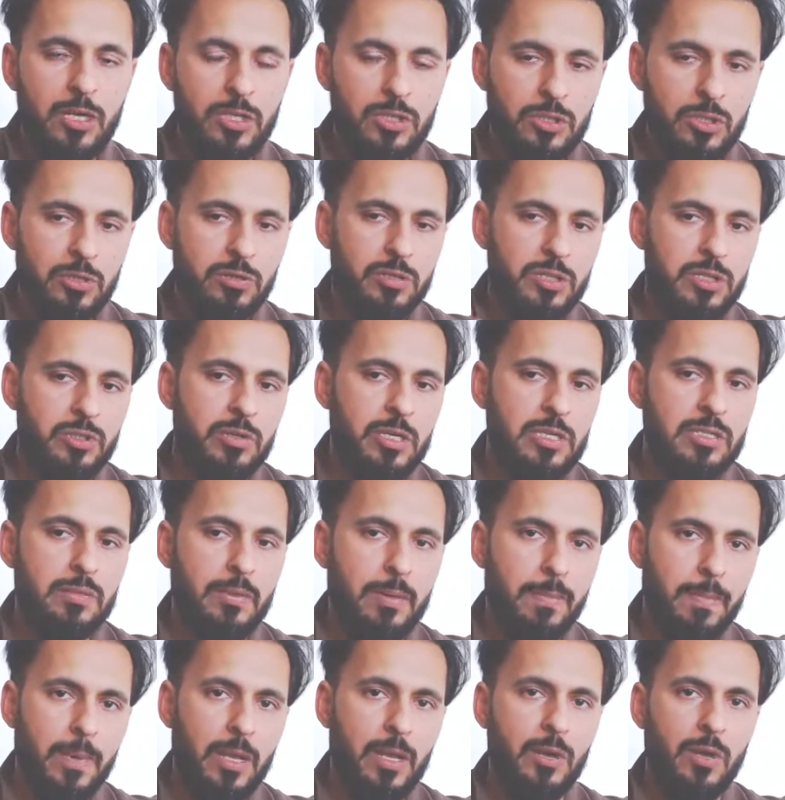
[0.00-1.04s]
So the
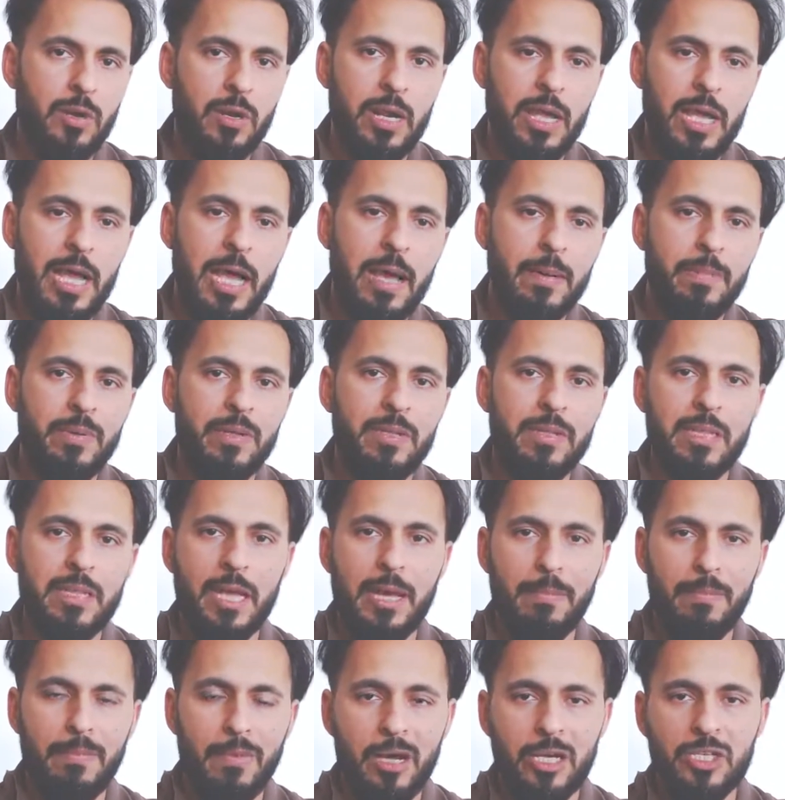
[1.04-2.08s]
retracement may not happen
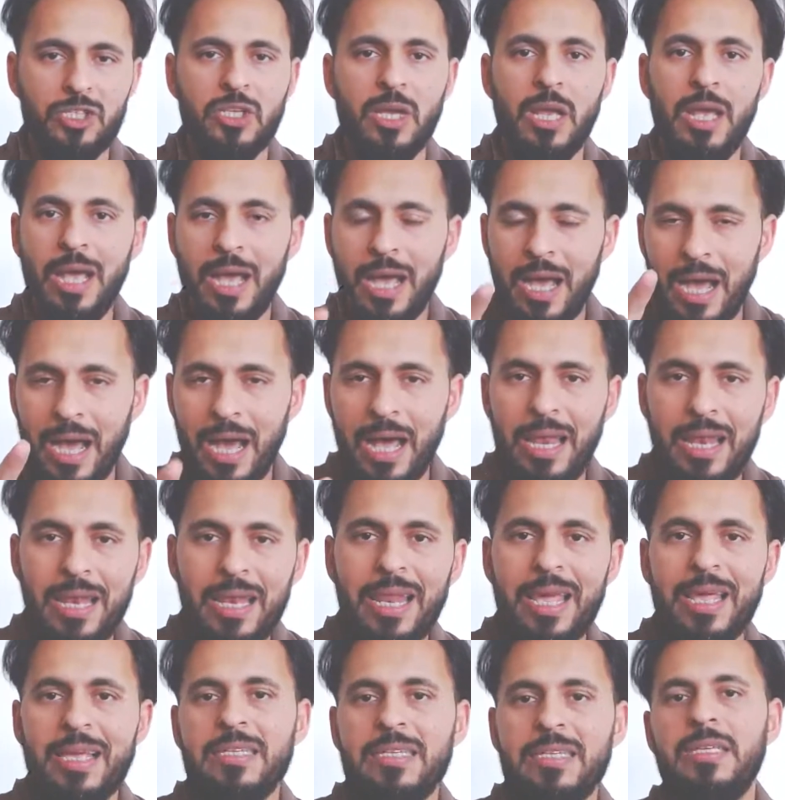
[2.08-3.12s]
that much
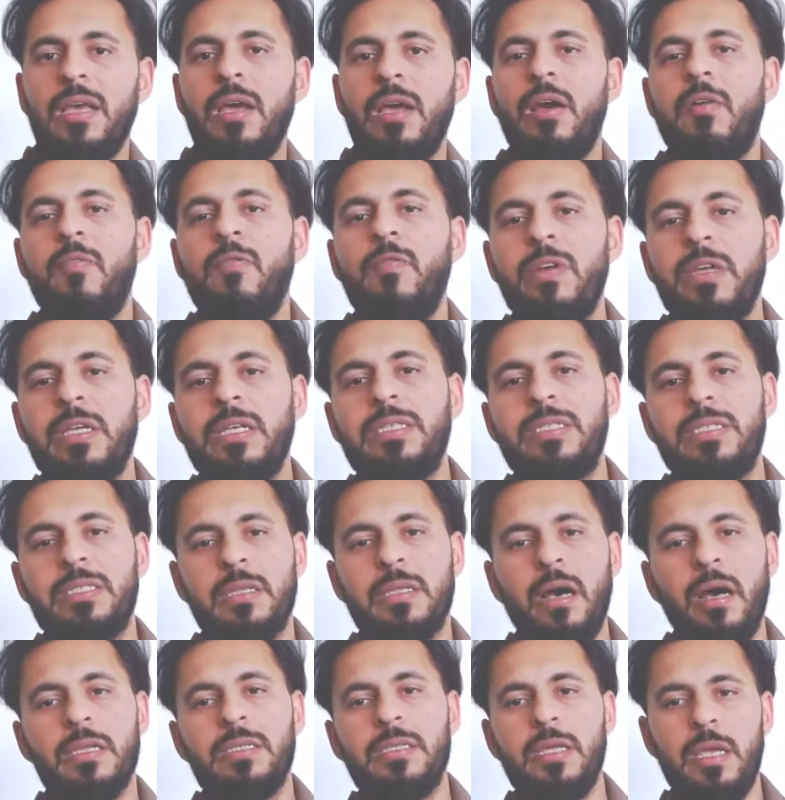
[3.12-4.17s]
unless we
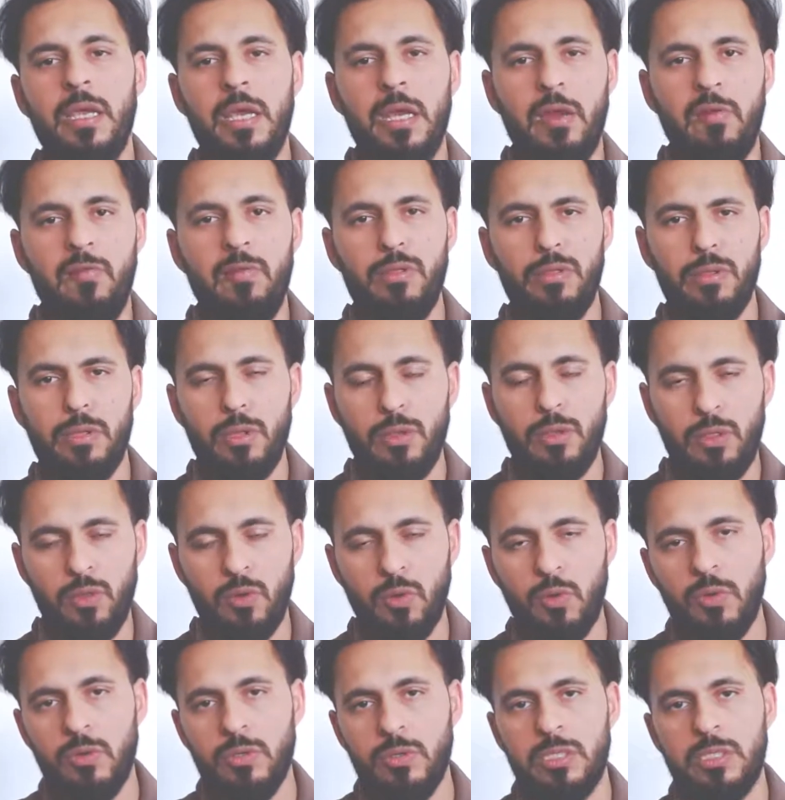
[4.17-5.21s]
start hearing the
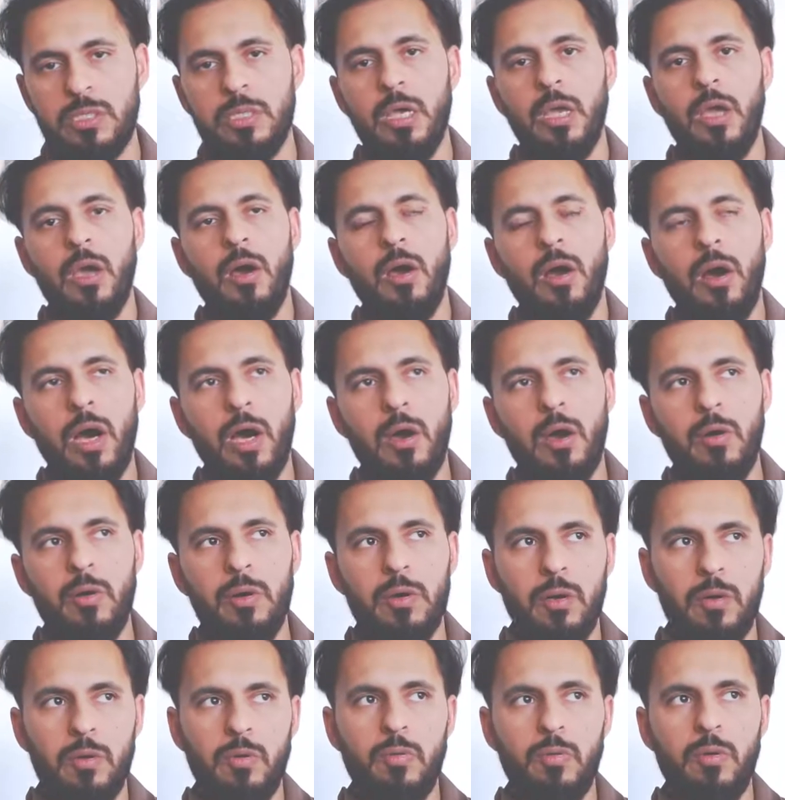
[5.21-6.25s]
thoughts
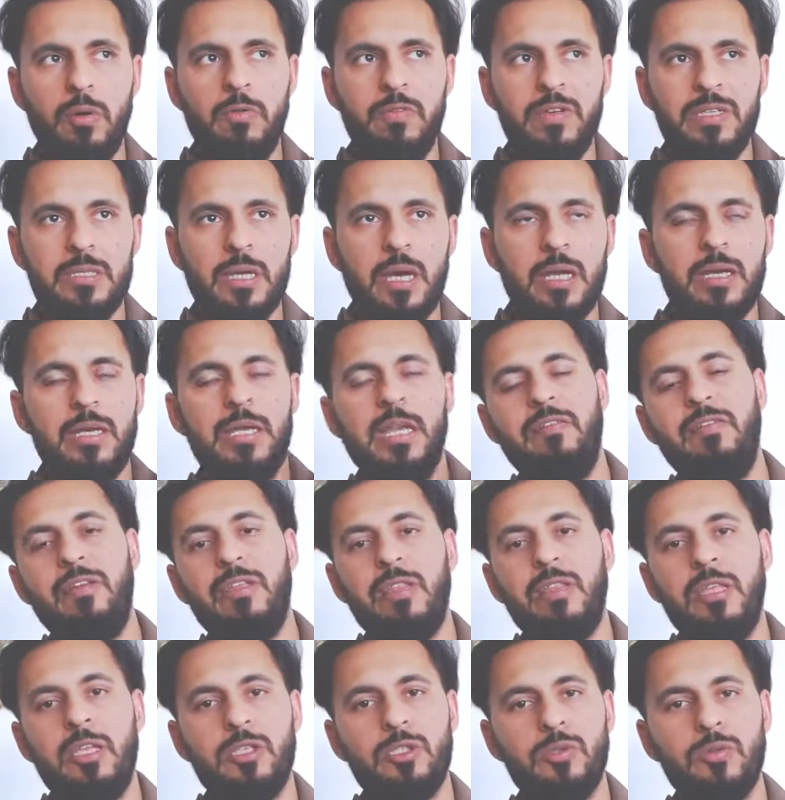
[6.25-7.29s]
or we start hearing
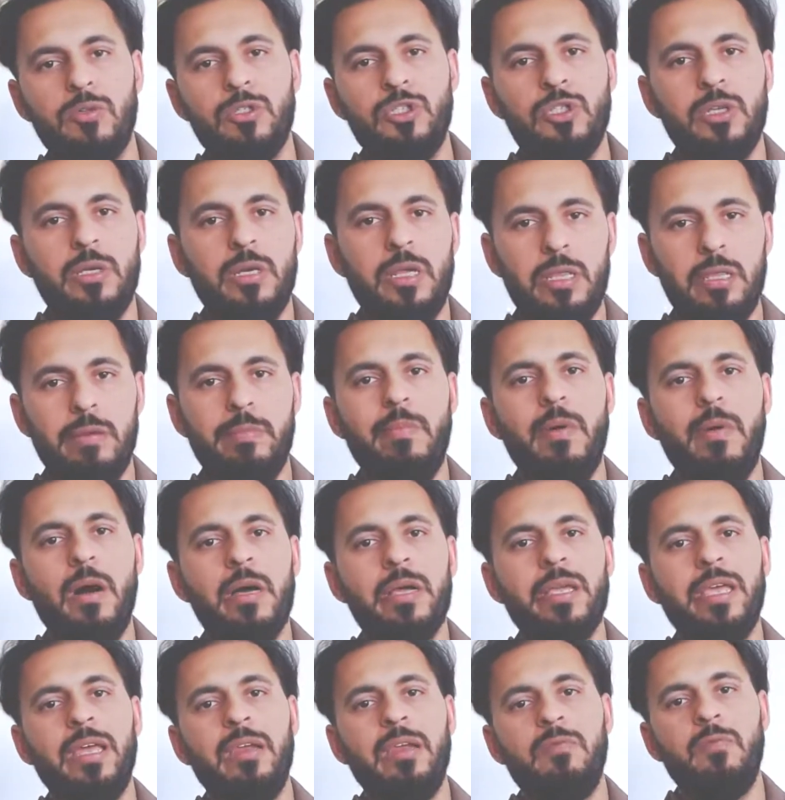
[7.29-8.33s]
these notions in the
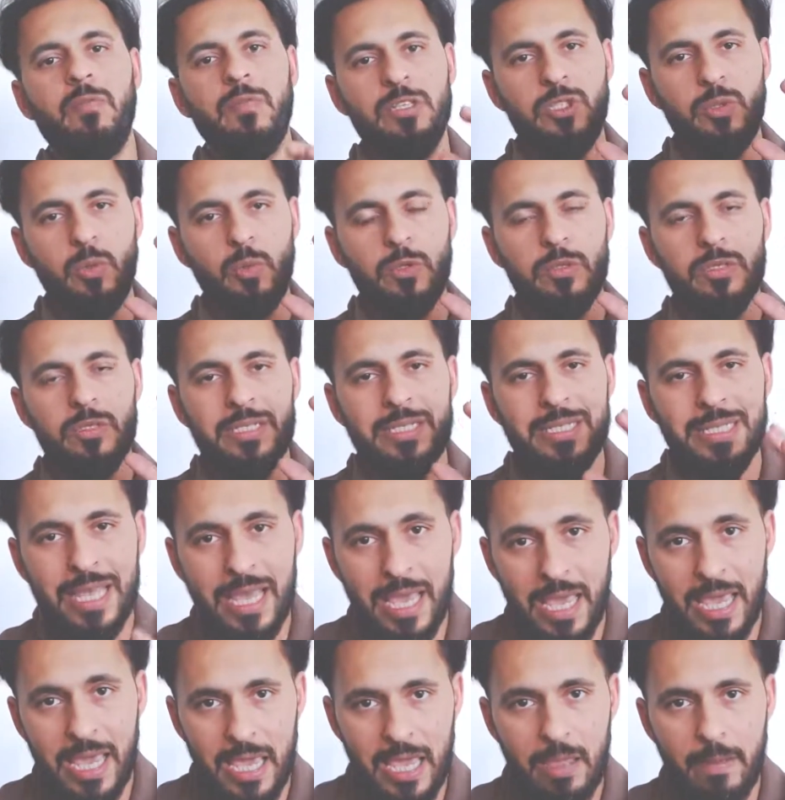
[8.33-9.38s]
market, which will
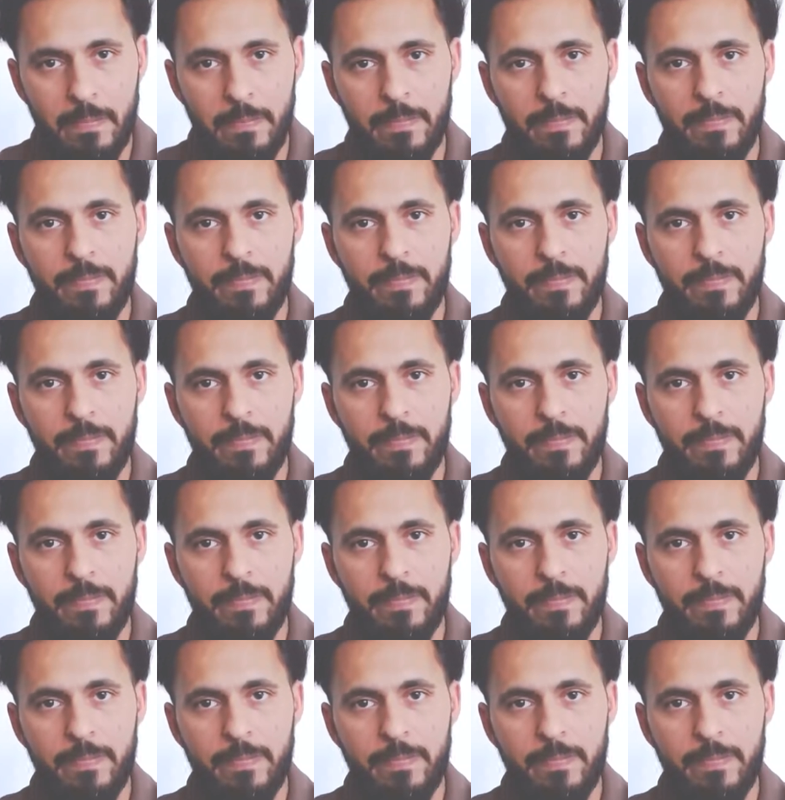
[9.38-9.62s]
say